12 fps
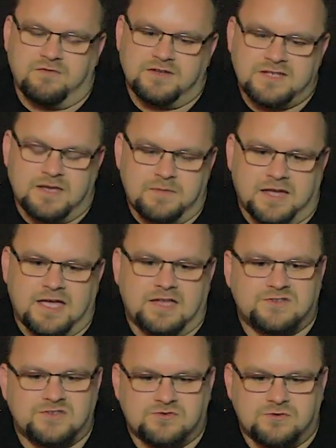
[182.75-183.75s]
every time I
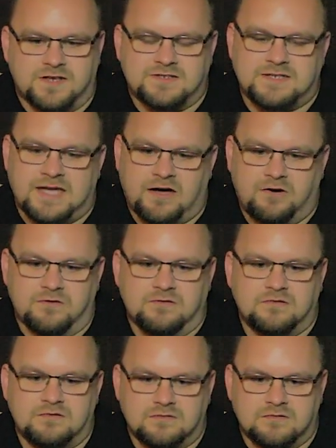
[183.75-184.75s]
got stressed
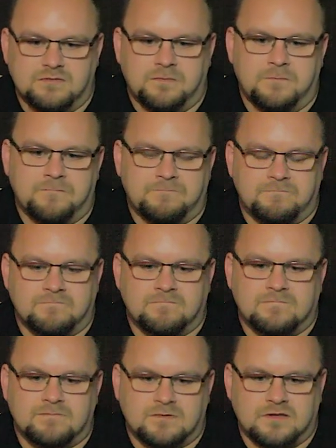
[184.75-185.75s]
out,
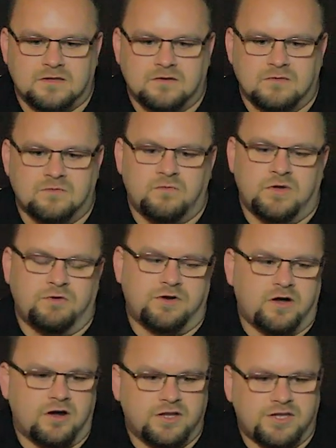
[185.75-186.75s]
we
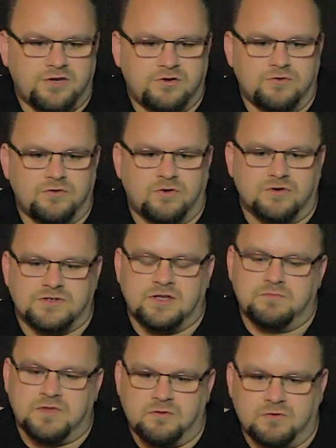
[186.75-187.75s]
would argue or
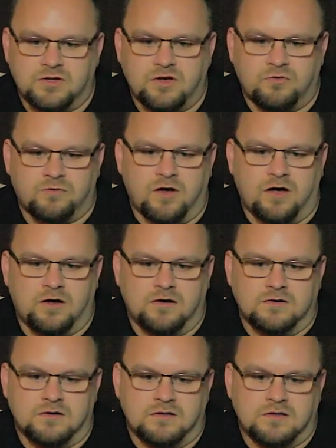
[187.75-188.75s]
something would go
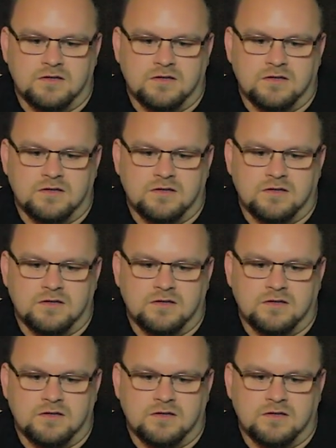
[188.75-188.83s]
wrong.